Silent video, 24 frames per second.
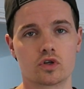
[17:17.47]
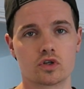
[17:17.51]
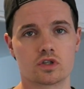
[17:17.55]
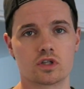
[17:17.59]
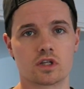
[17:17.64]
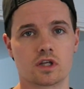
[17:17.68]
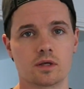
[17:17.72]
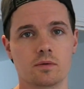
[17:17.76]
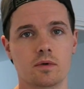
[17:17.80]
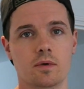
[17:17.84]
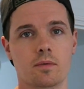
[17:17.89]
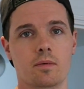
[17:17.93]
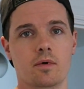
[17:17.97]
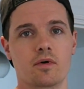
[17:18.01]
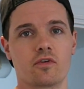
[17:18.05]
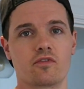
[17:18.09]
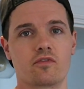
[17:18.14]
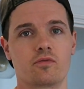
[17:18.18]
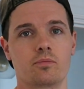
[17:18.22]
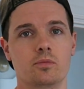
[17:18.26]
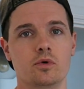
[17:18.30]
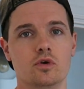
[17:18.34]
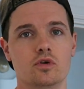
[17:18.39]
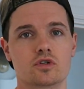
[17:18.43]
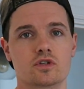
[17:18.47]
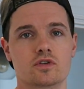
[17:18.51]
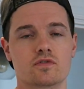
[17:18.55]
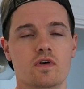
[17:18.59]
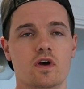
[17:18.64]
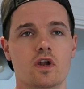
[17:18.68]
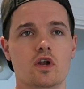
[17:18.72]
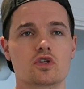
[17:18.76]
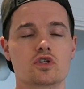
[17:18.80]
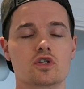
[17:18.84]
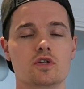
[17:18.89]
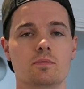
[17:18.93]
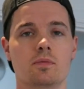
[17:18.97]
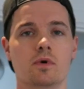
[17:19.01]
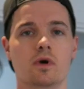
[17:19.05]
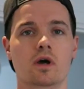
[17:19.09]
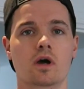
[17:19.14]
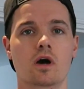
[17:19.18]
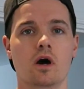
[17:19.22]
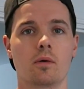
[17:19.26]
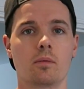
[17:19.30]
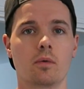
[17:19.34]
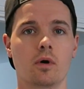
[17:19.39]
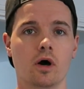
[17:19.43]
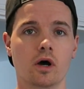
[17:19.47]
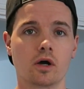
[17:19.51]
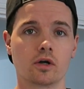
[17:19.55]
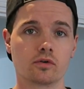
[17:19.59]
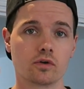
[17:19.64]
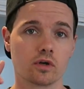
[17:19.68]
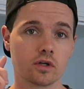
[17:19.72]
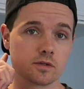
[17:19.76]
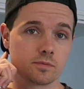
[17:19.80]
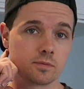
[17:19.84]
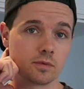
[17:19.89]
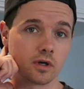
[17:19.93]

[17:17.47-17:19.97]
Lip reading: just to give me a bit of boost of energy, a bit of carbohydrates,